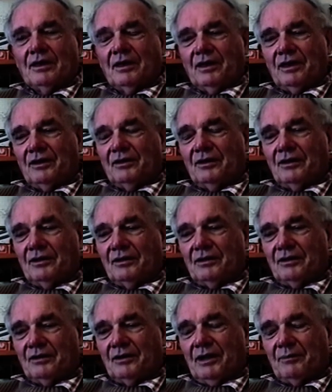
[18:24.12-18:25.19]
And
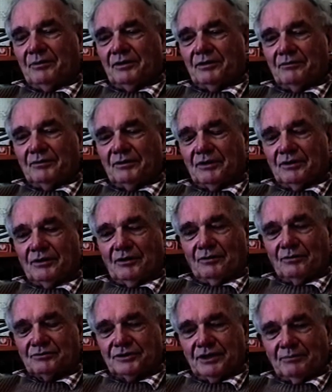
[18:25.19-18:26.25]
it happened with an
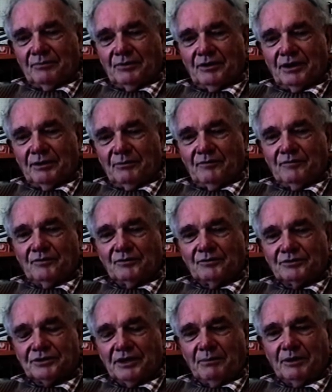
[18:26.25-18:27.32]
old chap by the name of Phil
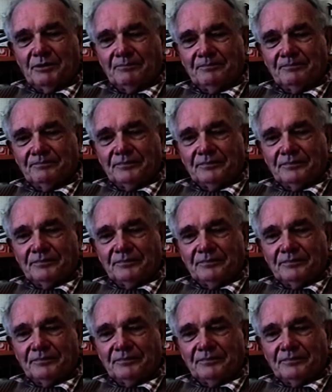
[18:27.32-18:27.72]
Salmon,